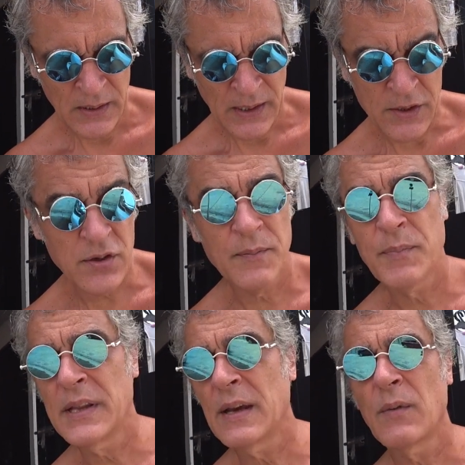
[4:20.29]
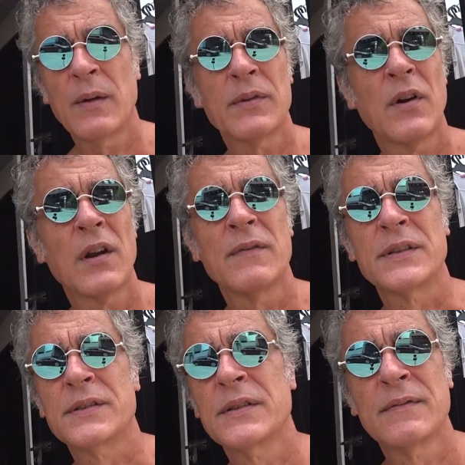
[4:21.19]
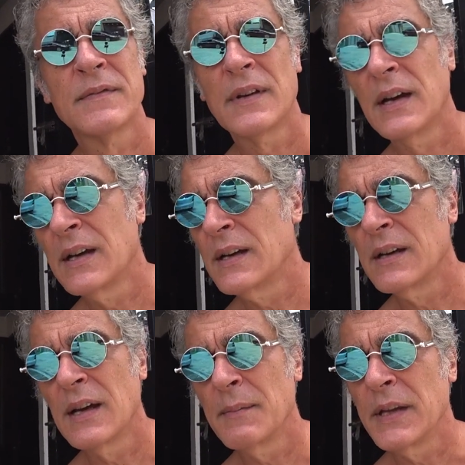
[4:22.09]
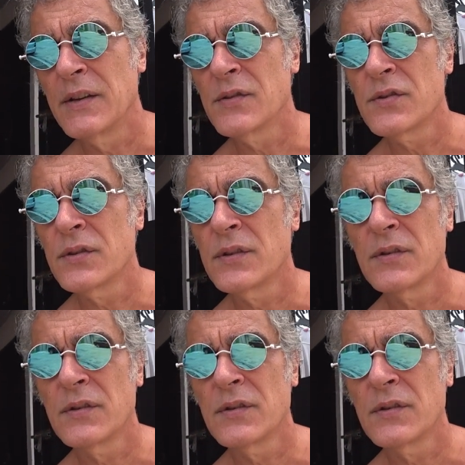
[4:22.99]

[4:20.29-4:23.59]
and it should be that way with all of us. I mean, you should